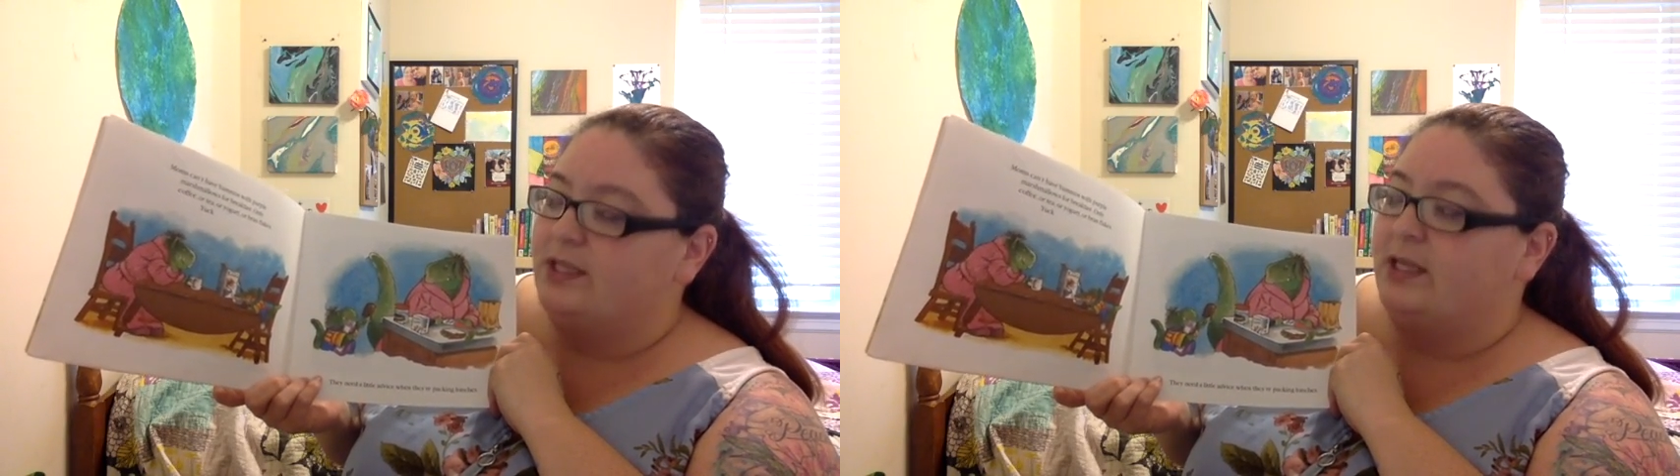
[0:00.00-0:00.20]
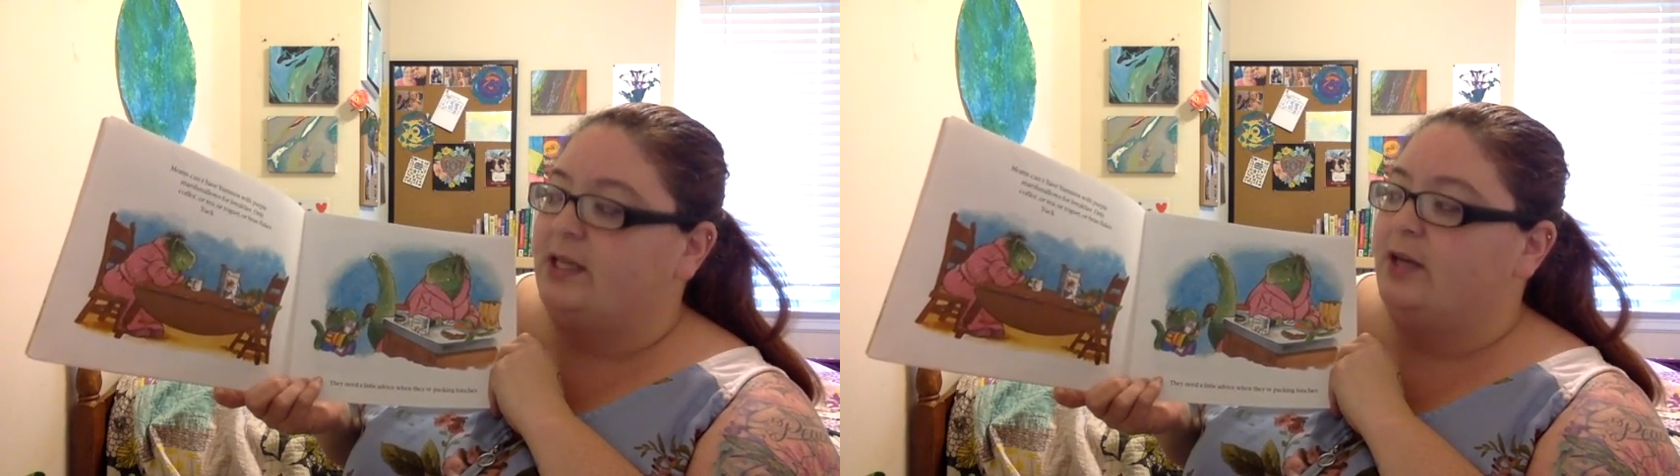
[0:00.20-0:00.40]

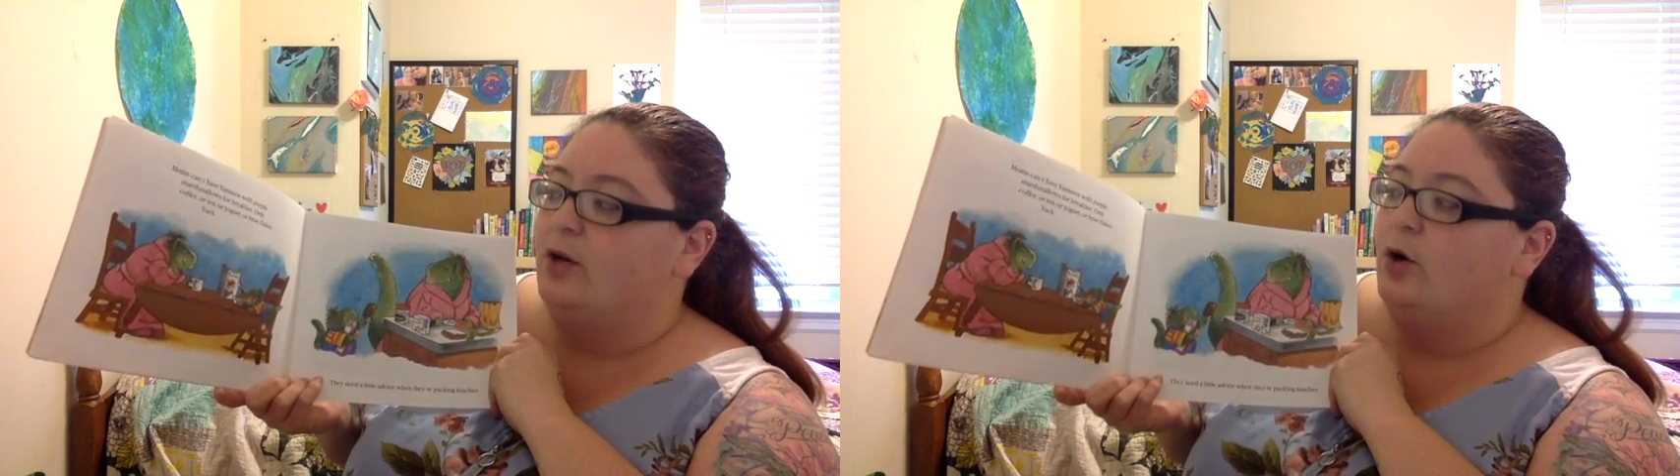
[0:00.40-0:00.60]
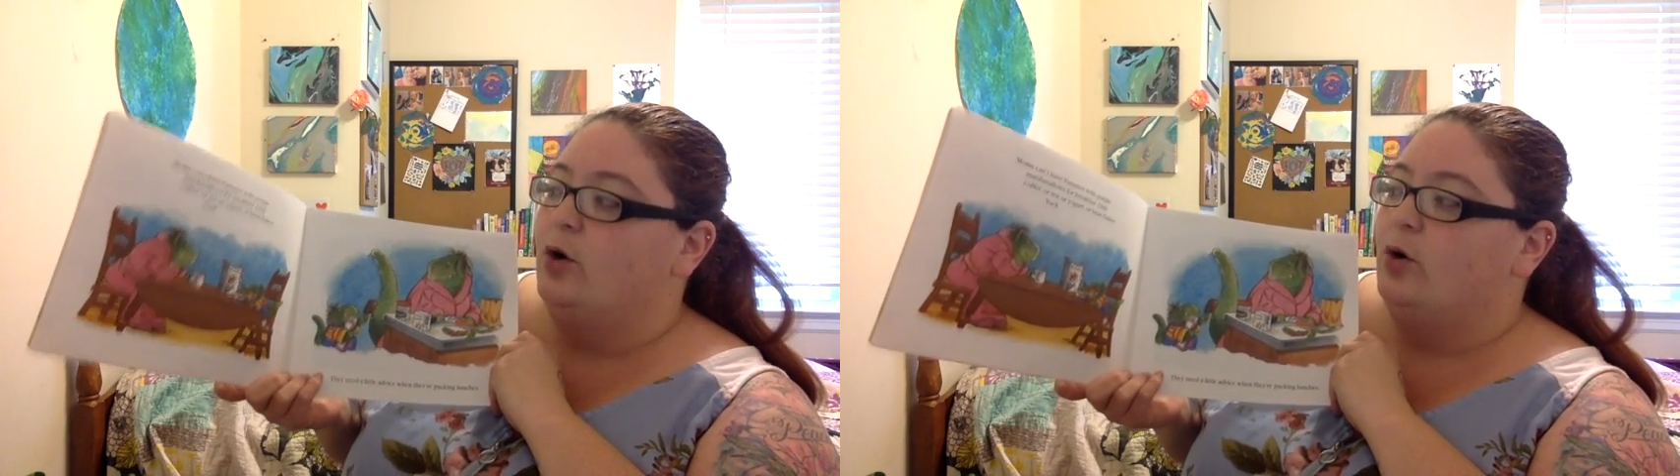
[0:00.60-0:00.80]
tea
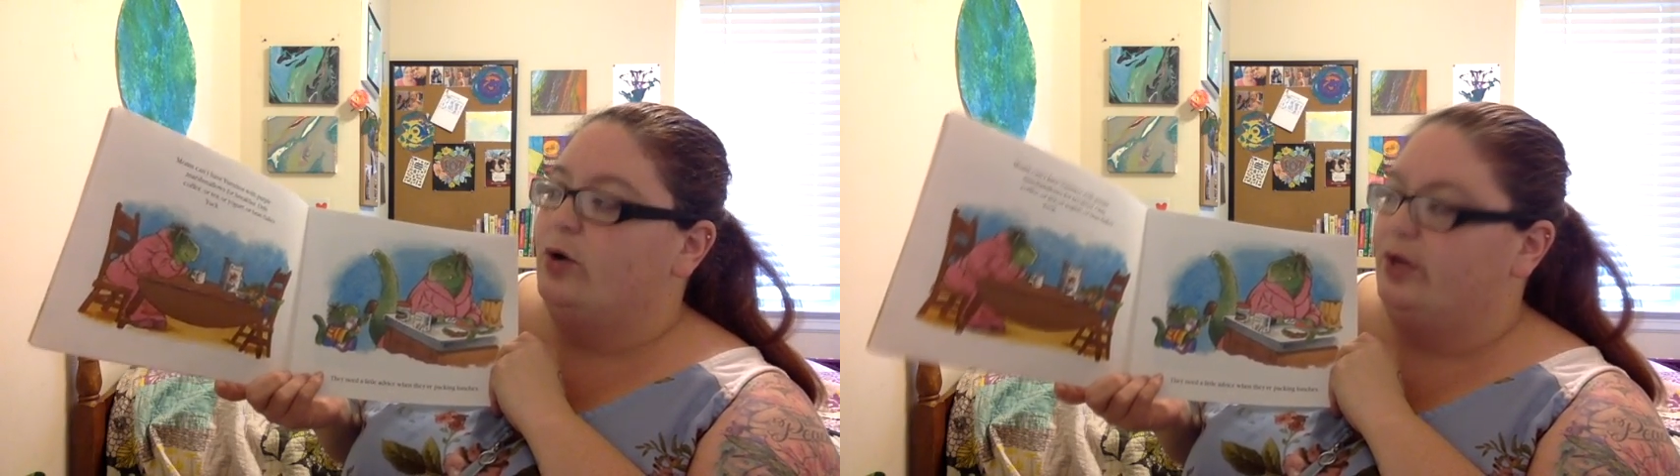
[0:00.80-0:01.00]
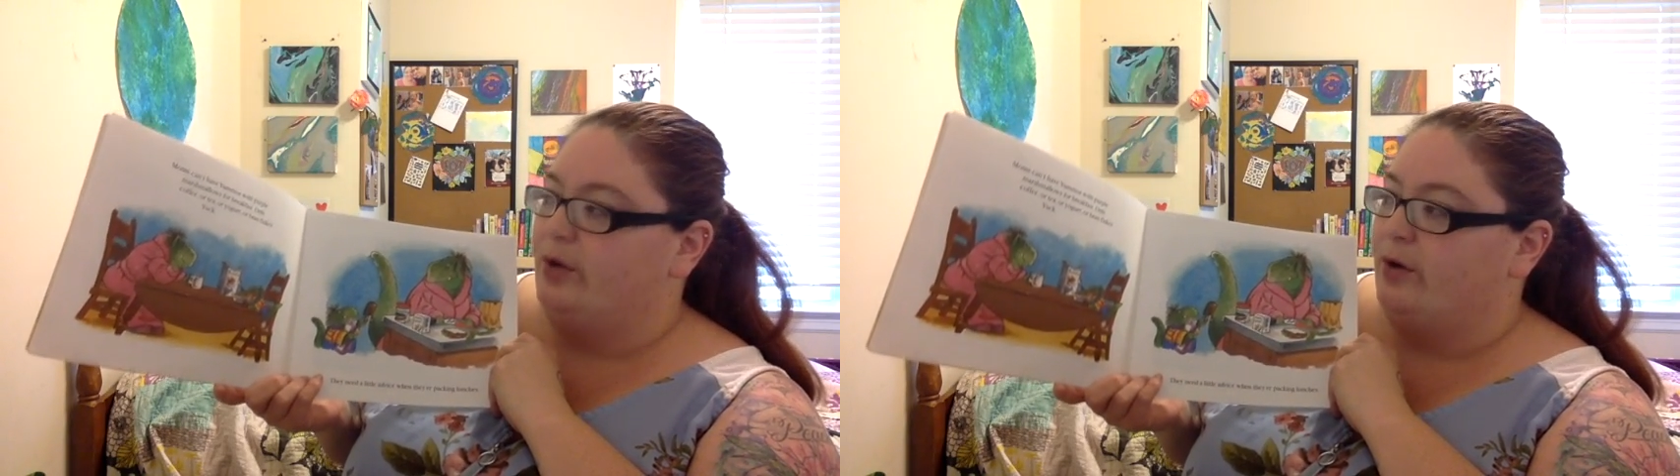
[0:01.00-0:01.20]
or
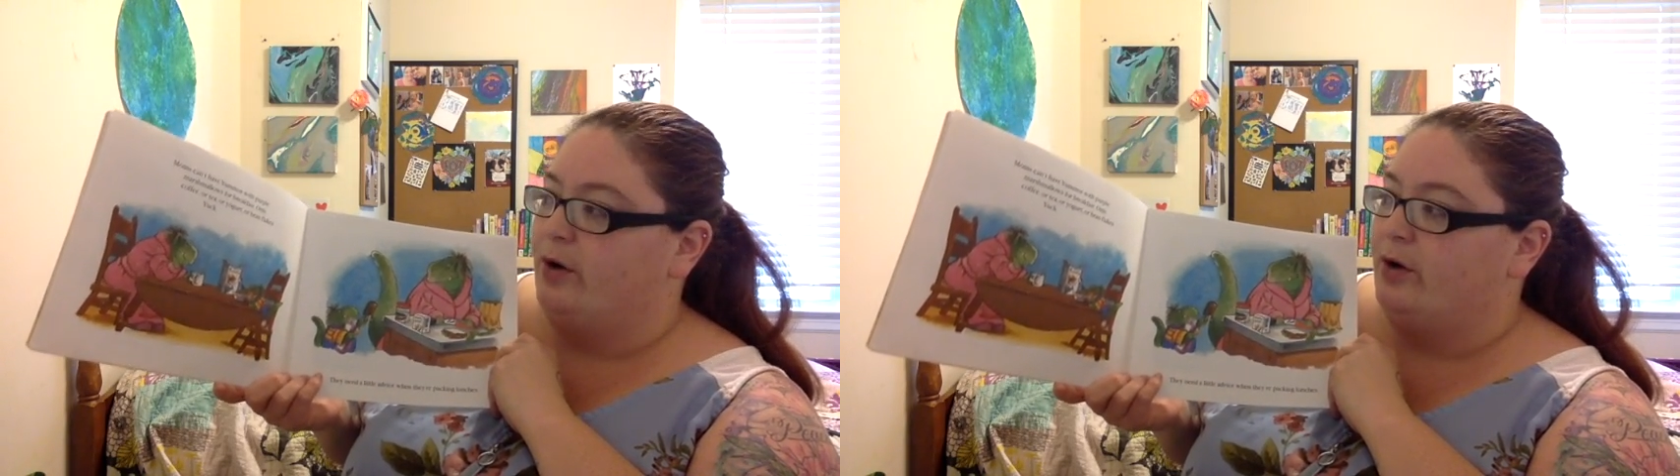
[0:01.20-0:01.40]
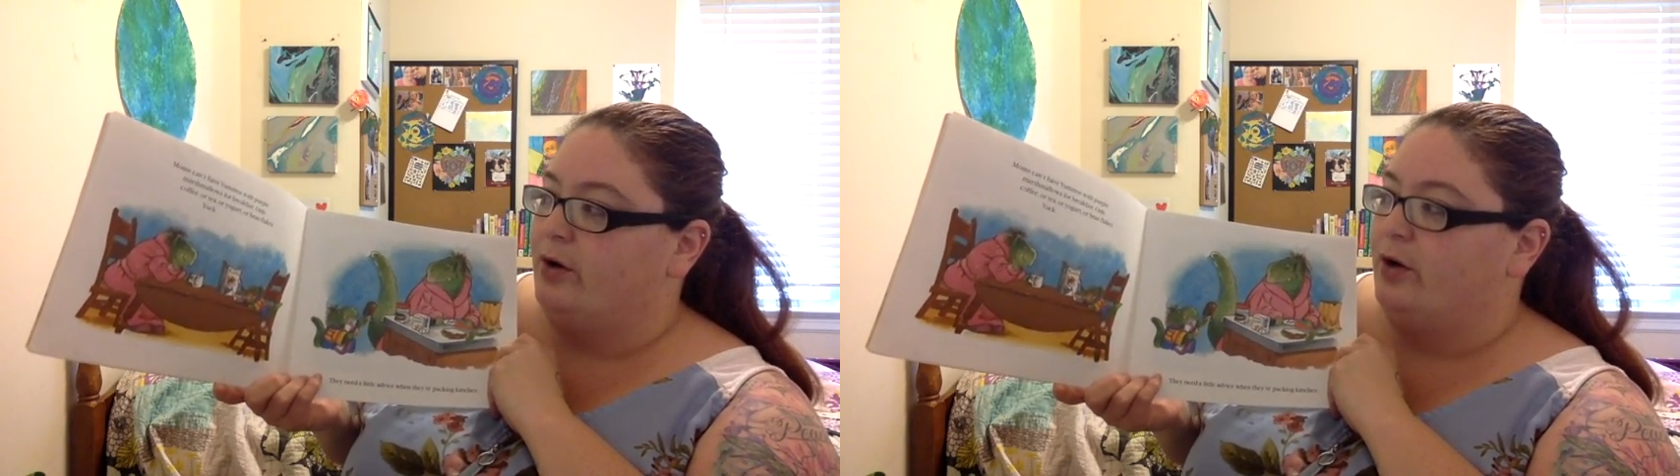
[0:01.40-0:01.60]

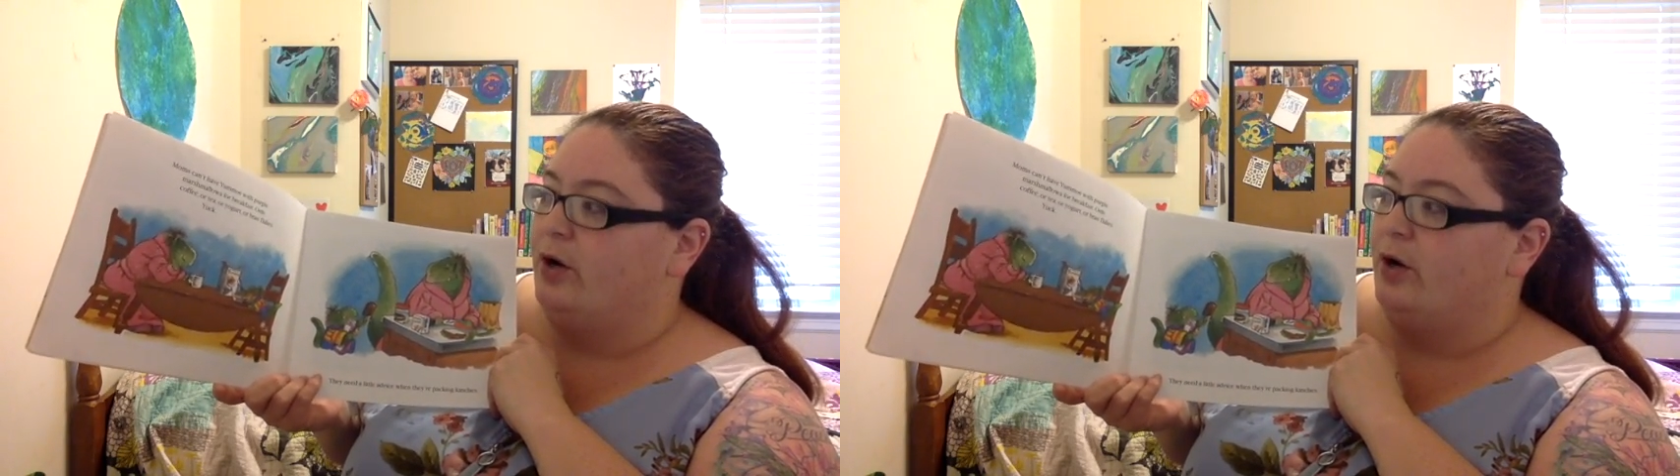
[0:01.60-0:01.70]
yogurt